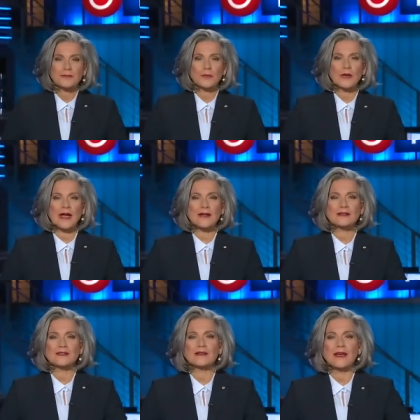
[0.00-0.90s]
We
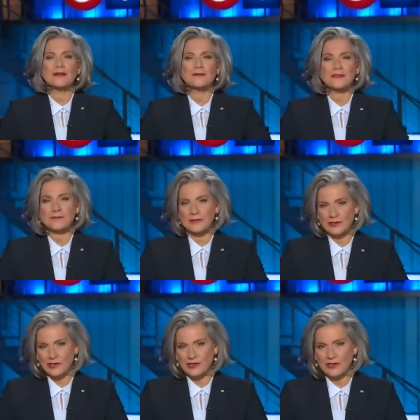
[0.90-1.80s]
end tonight with a
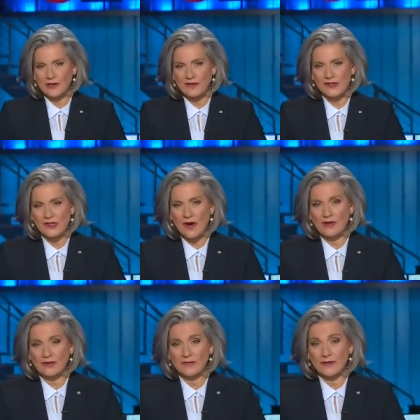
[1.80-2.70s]
magician on the
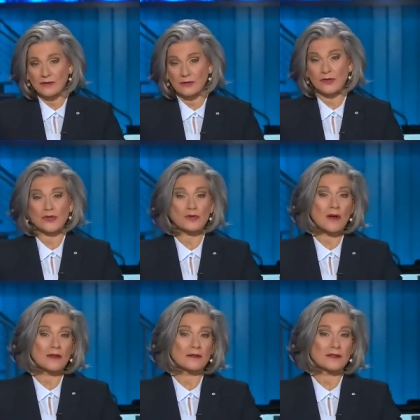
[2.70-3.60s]
soccer field who
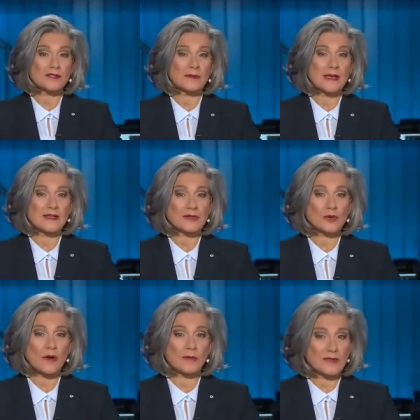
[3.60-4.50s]
struggled to make
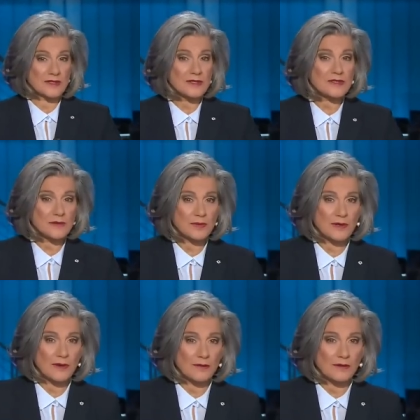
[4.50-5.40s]
his troubles
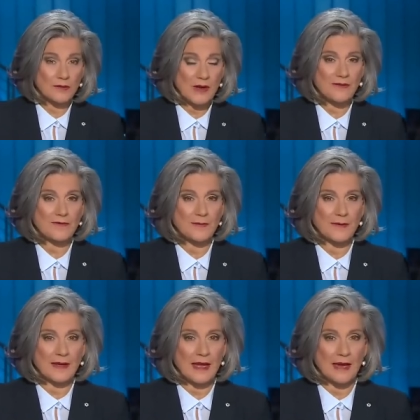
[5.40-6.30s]
disappear away
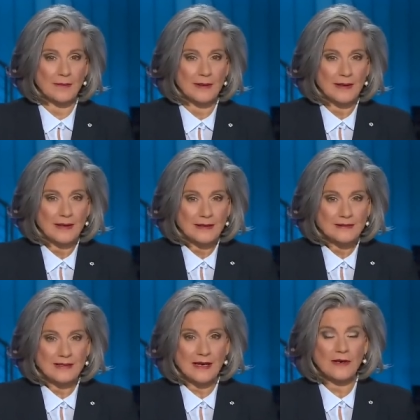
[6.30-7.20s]
from the game.
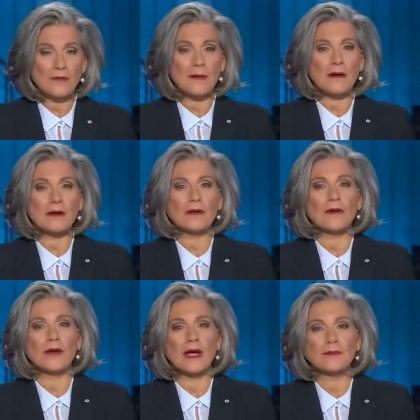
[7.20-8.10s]
Diego
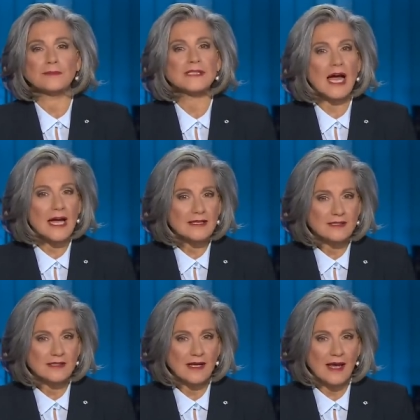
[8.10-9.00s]
Maradona
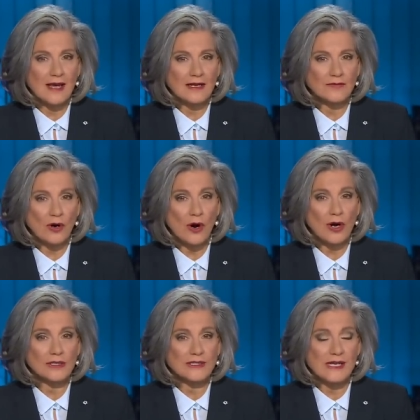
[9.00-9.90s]
died today of a
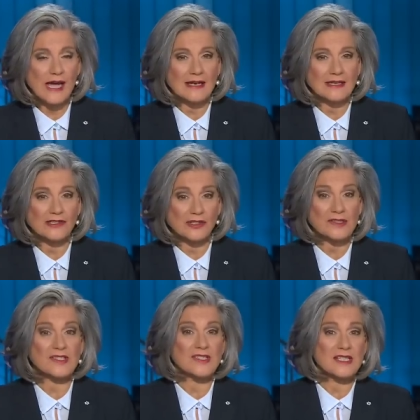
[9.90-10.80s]
heart attack at
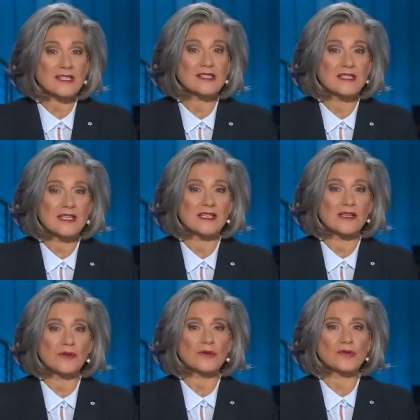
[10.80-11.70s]
just 60
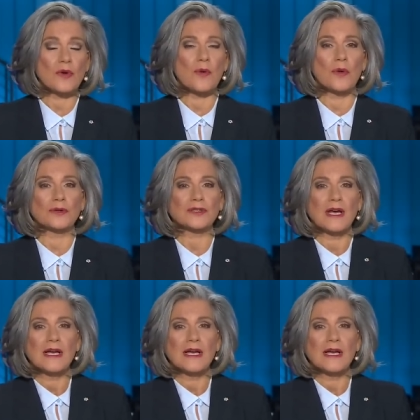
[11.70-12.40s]
years old.